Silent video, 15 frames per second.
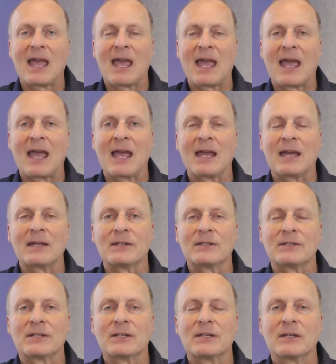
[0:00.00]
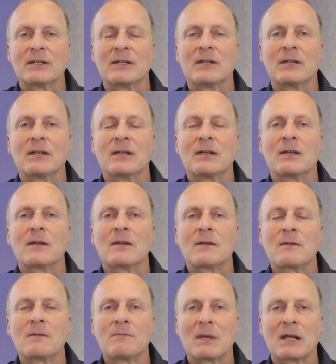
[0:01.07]
And
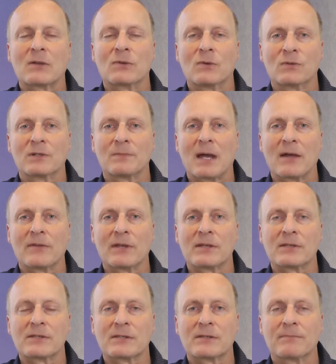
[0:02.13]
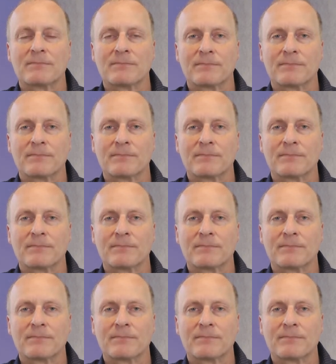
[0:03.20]
Mick thought about this.